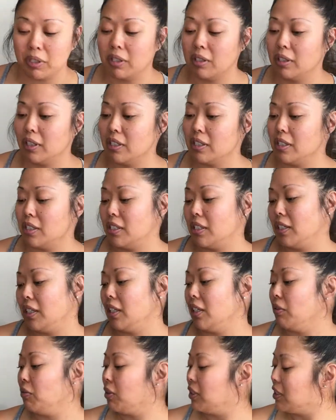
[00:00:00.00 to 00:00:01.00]
Let's
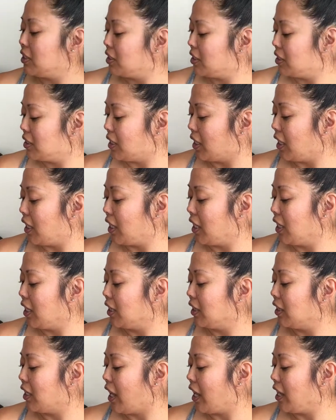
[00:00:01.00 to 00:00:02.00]
see. What does it say?
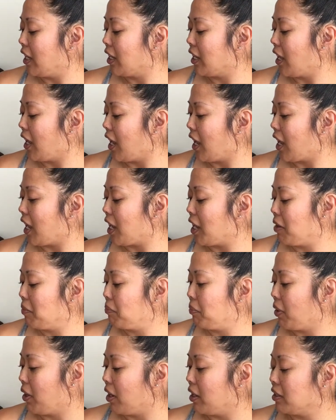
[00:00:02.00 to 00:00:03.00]
Like a
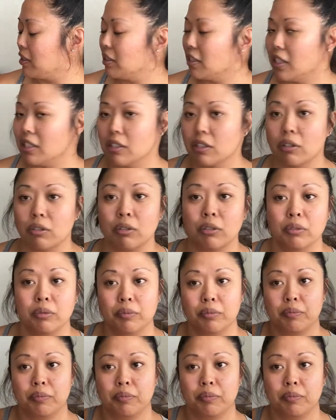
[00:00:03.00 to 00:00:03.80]
boss. So that's cute.